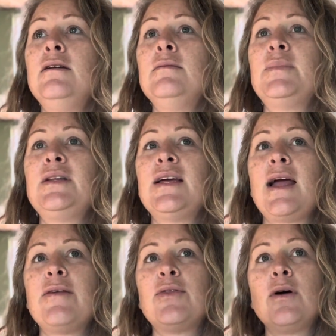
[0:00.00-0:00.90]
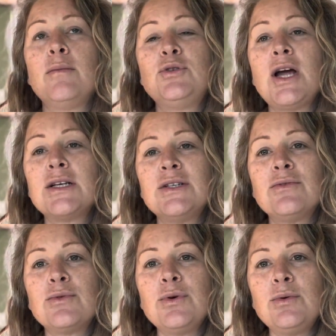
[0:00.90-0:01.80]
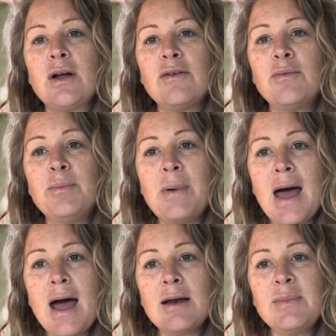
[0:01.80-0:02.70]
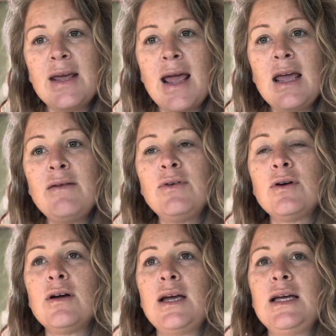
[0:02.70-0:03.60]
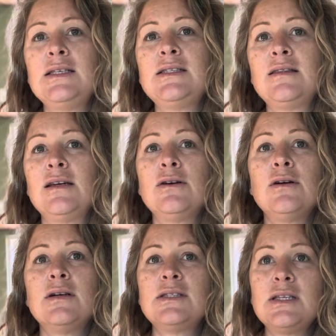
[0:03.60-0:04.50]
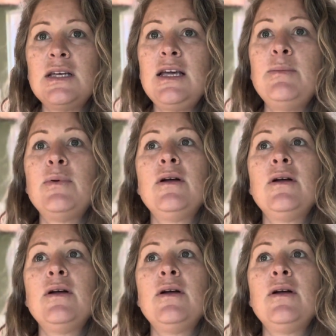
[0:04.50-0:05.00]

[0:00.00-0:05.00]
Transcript: but like at the objective root of bad behavior is that they're asleep,